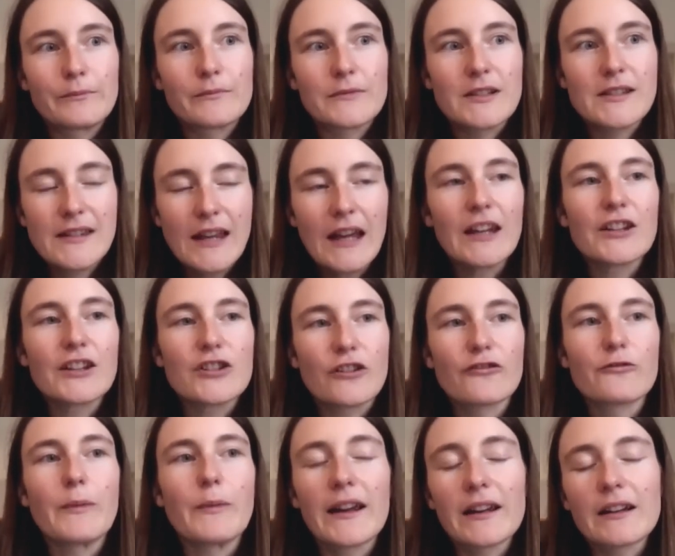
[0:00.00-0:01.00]
stage
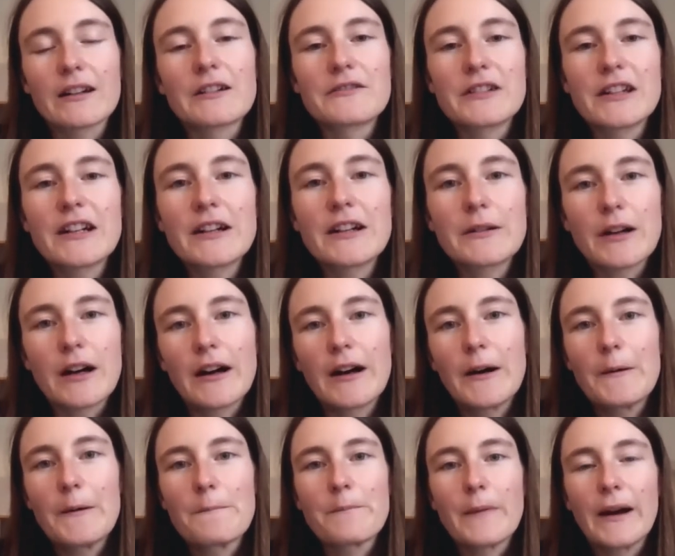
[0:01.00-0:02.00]
of my career
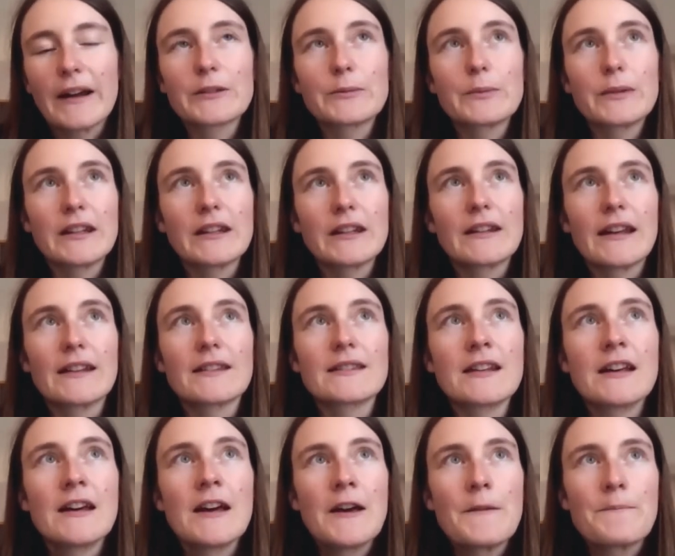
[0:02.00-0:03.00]
um, might be that